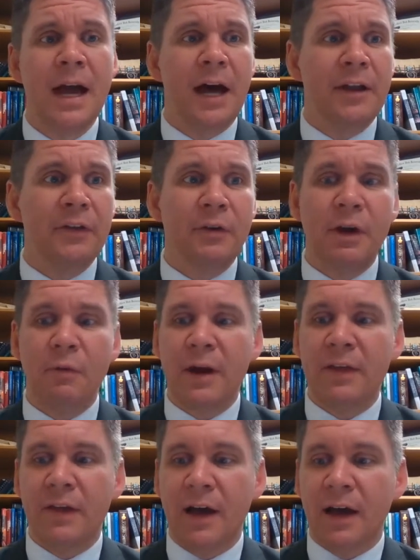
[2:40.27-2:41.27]
Another great
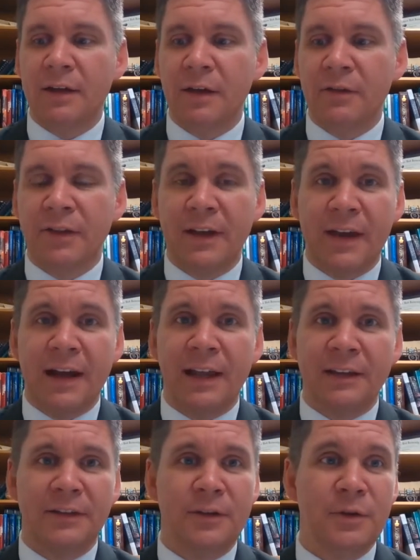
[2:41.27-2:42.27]
way, another thing that I
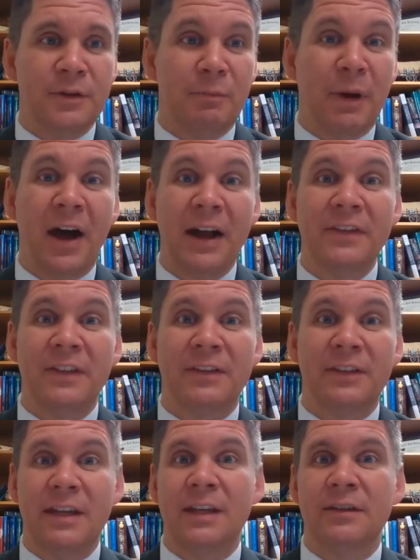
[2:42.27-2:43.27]
like to do is a behind the
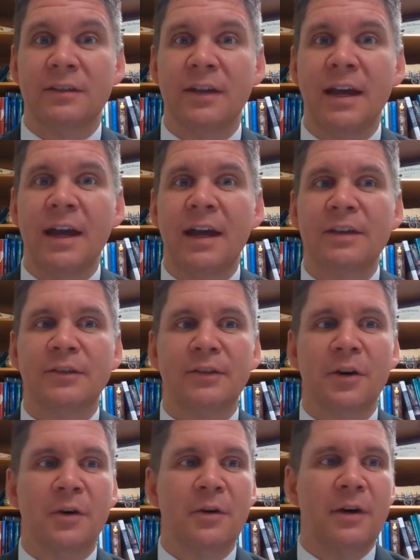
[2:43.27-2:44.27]
scenes.
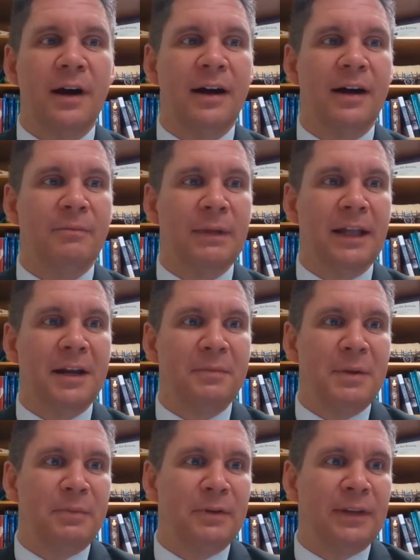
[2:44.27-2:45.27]
So a lot of
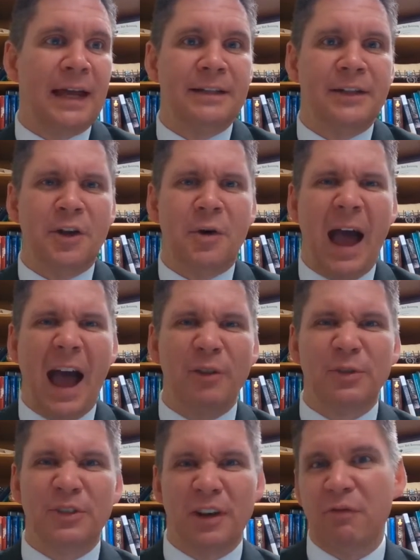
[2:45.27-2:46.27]
people like to know how
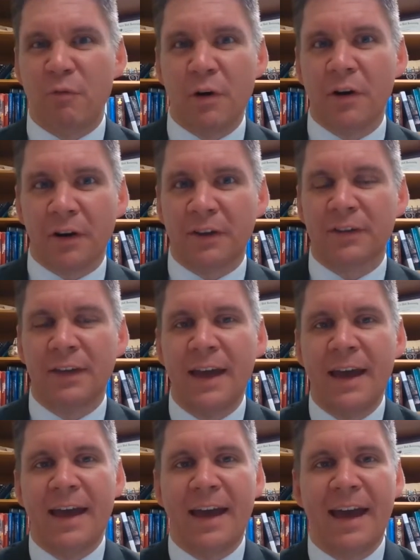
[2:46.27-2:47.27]
stuff works,
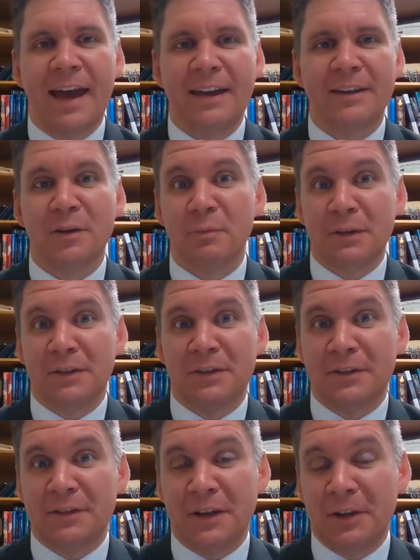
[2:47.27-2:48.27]
and your
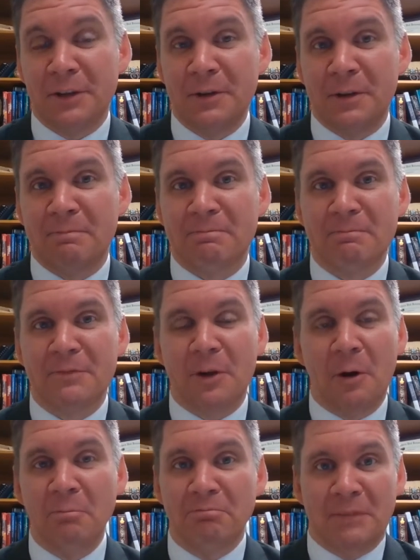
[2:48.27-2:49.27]
business is included.
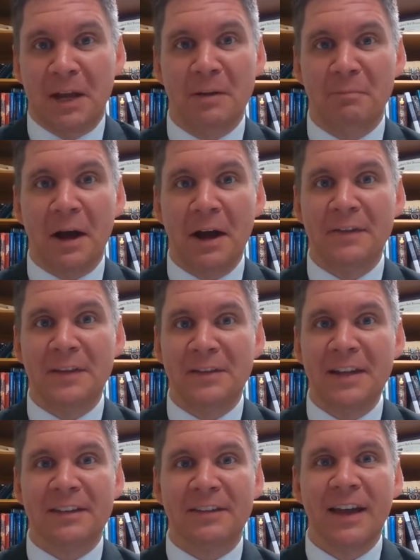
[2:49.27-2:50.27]
So take them behind the
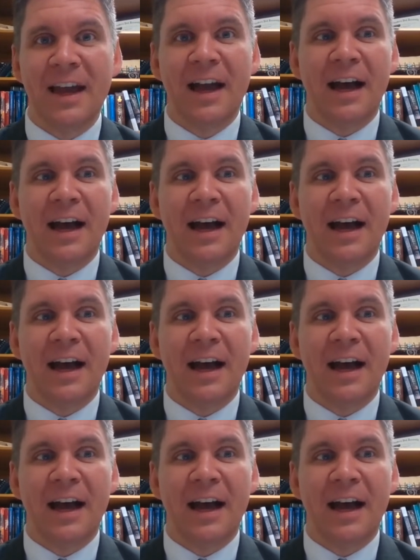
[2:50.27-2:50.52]
scenes.